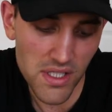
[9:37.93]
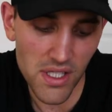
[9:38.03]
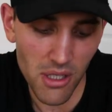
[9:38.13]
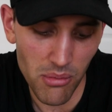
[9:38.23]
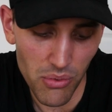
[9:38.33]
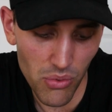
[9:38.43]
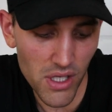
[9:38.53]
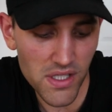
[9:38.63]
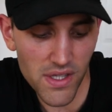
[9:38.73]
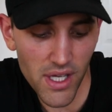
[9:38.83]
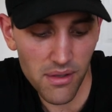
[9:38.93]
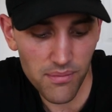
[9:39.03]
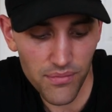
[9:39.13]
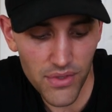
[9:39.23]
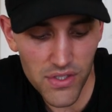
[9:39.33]
is the number that works there.
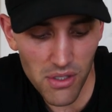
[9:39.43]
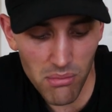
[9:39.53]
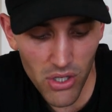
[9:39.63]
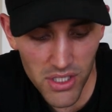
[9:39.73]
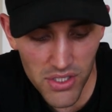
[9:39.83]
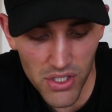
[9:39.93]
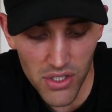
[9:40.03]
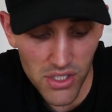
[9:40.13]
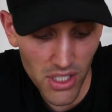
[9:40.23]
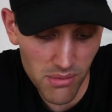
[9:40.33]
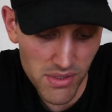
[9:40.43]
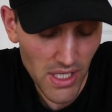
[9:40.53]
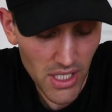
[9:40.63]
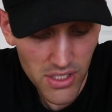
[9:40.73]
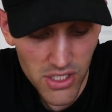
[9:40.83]
So minus 2
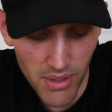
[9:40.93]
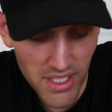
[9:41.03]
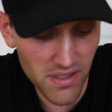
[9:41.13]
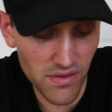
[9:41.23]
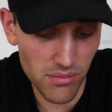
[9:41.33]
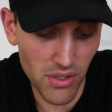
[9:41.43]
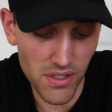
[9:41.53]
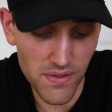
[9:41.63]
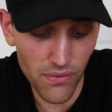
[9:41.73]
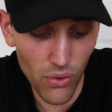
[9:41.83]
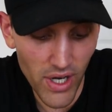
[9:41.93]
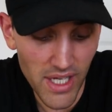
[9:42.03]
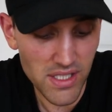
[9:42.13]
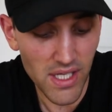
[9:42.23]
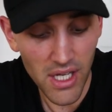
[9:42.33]
times 2x gives me minus
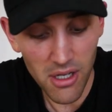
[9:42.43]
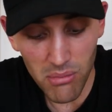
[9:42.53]
4x.